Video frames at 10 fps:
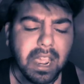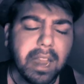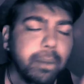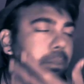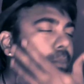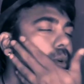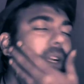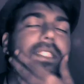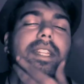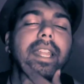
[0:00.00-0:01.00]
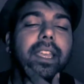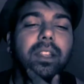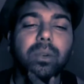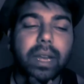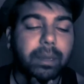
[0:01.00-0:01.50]
and
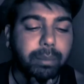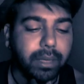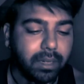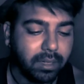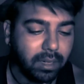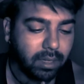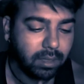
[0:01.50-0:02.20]
bristling red beard.